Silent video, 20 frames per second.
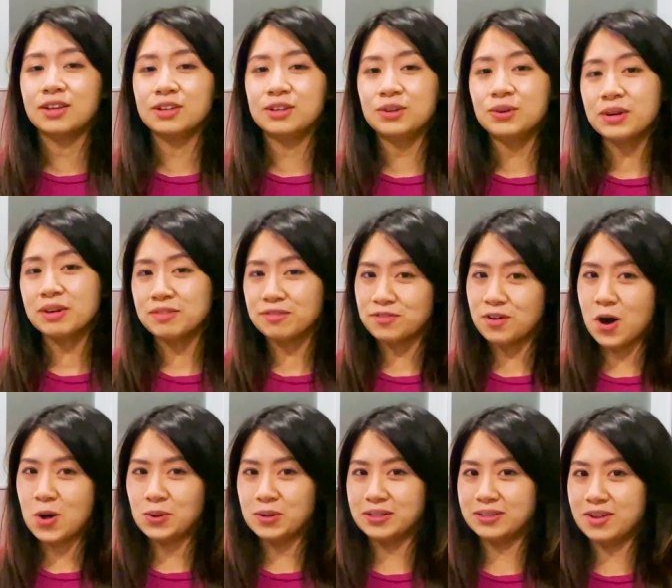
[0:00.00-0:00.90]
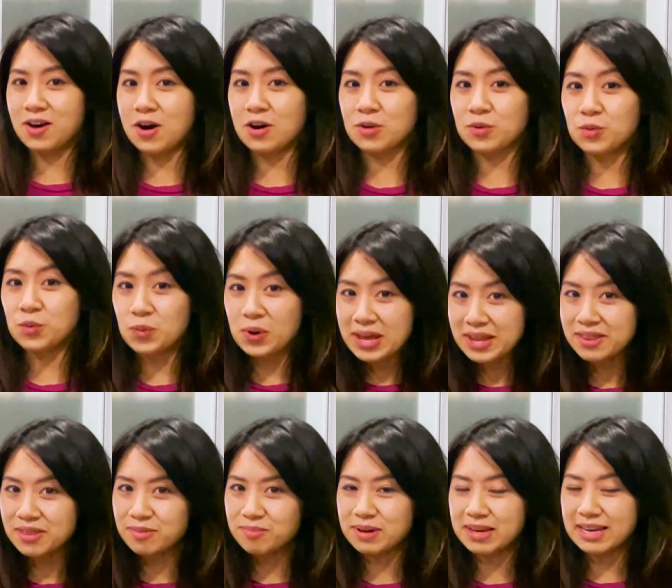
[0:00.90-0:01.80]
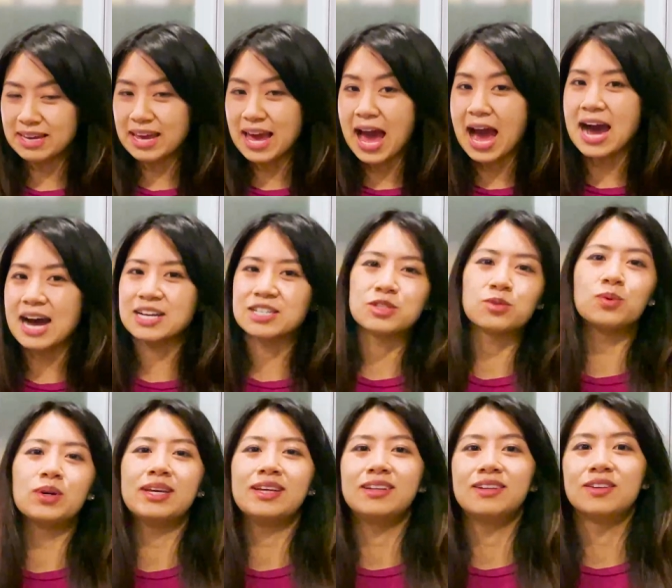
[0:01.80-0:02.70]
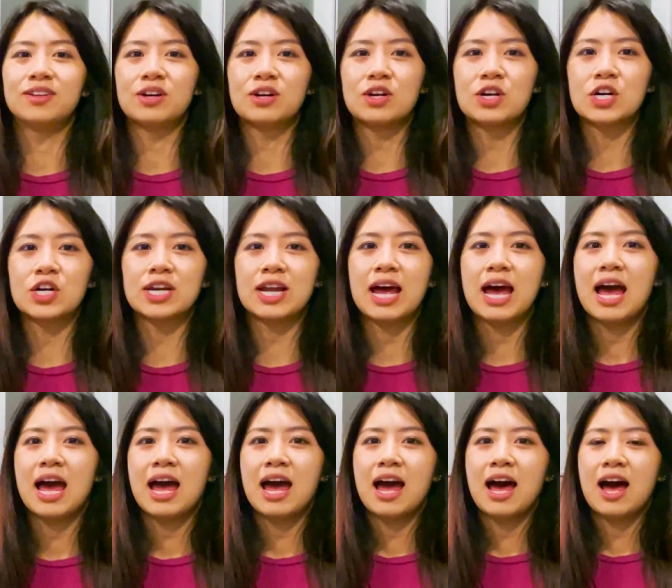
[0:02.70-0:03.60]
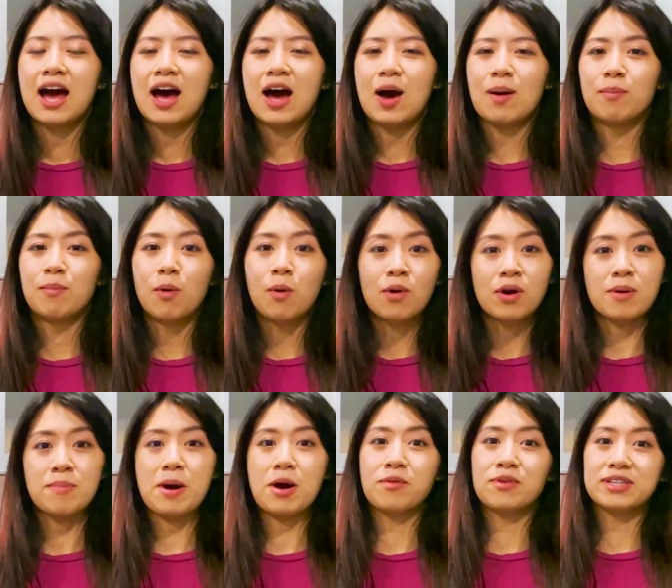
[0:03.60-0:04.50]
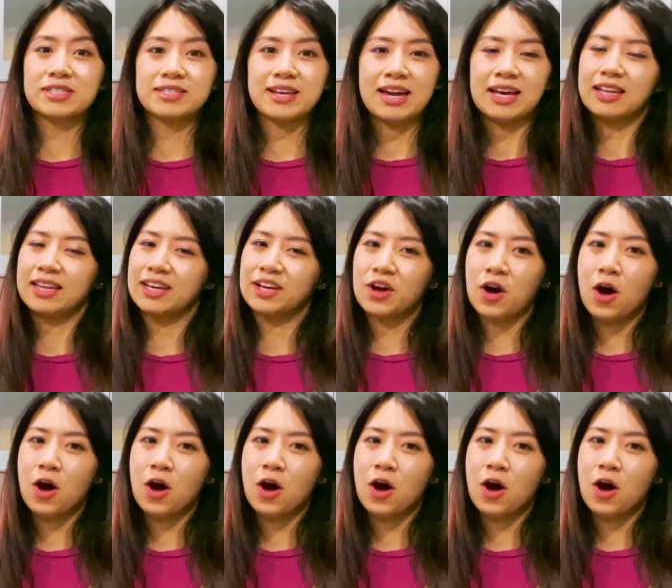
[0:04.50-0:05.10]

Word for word: You can follow along with me as we learn more about recycling